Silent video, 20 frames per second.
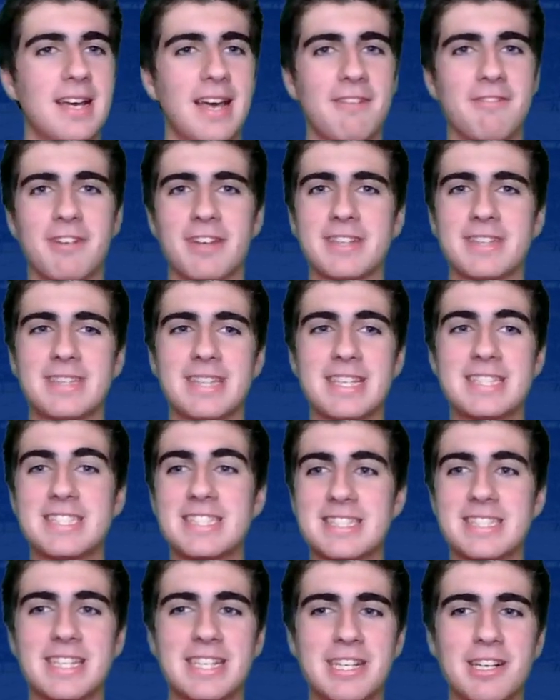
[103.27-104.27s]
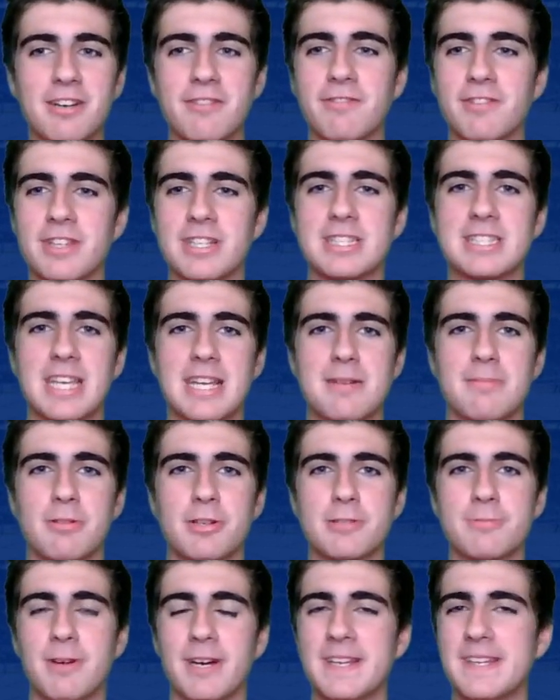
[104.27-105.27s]
I feel like this is the year for the
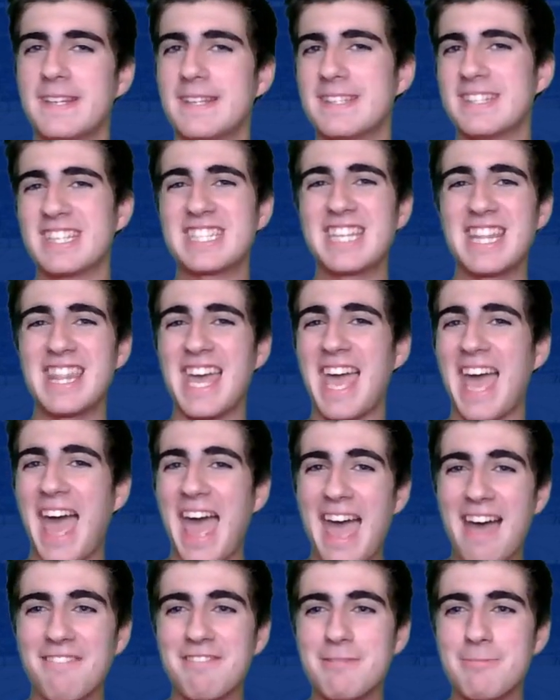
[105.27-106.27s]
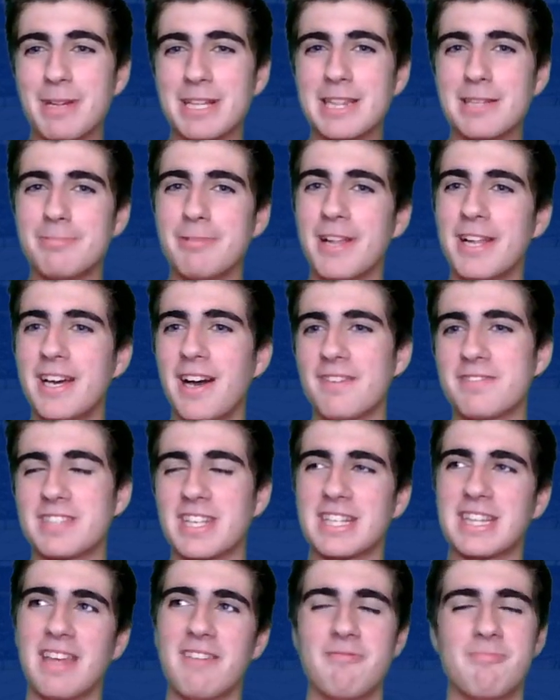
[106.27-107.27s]
Sabres, but to say they have to make the playoffs
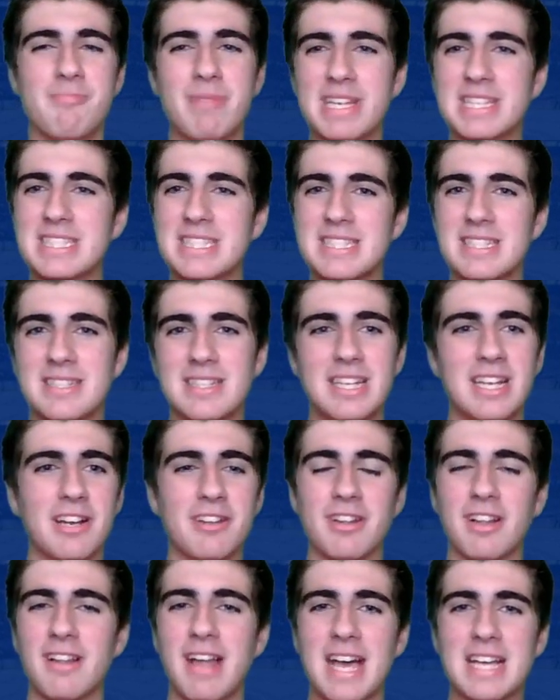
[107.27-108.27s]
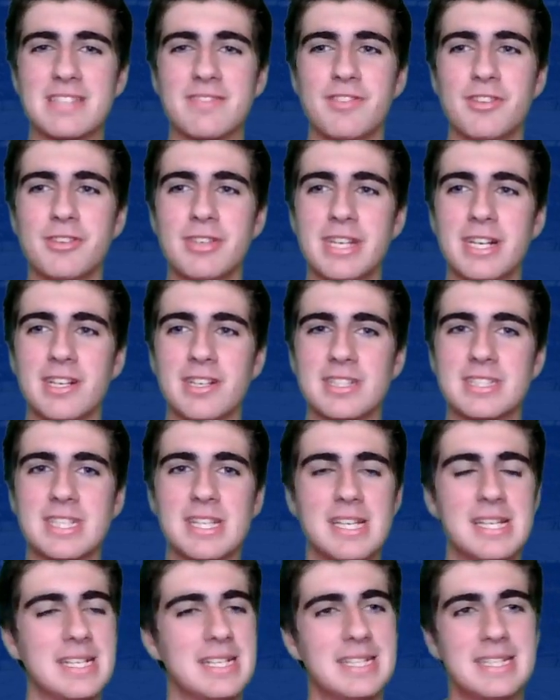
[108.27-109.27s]
like they've missed, the last few years,
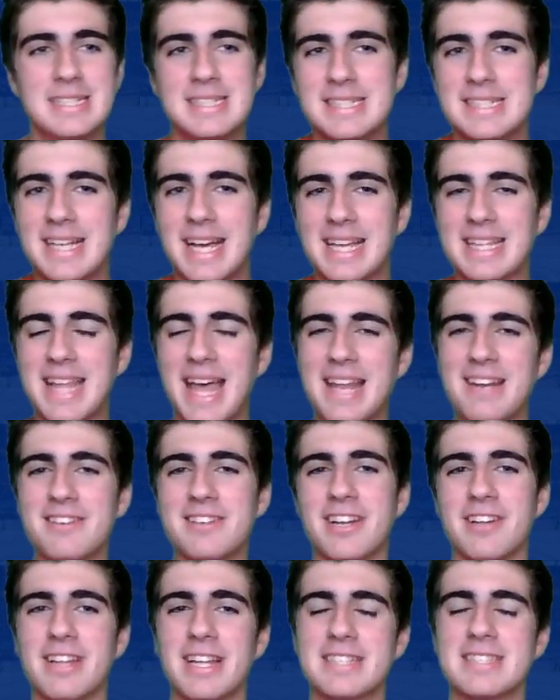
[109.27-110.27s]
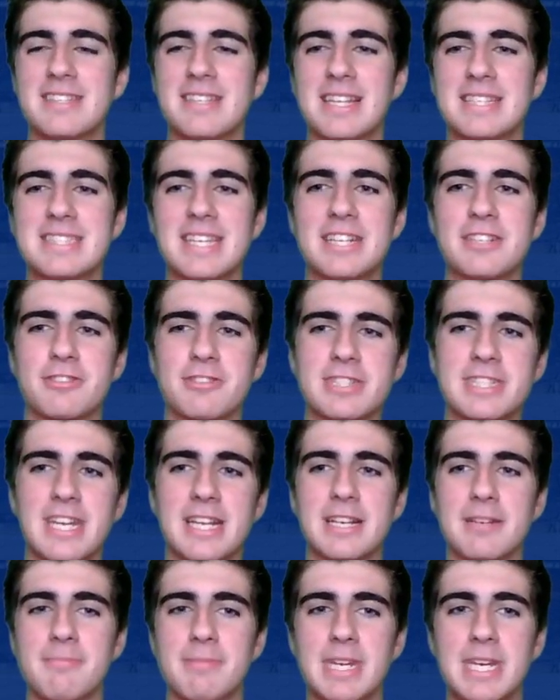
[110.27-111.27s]
I don't know. That's
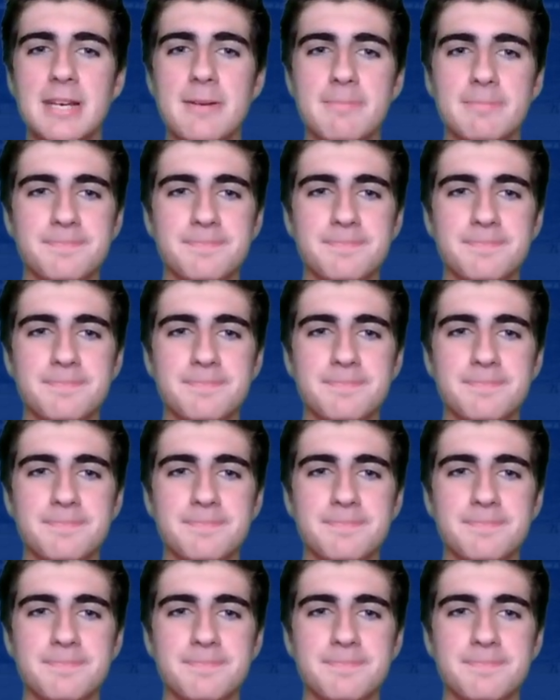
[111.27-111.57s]
interesting to me.